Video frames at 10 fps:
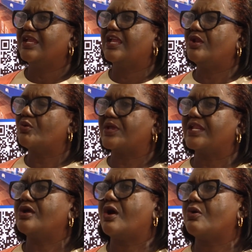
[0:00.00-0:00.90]
in looking
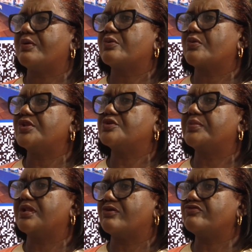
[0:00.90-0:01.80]
at how we're going to
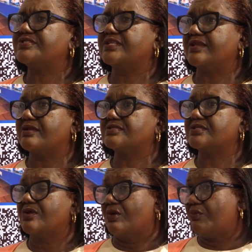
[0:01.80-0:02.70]
build our
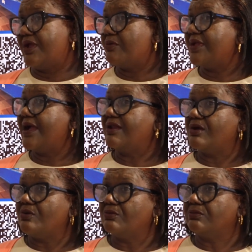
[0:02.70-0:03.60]
resilience, where we are
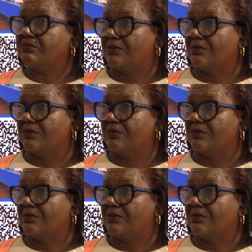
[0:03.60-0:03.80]
now,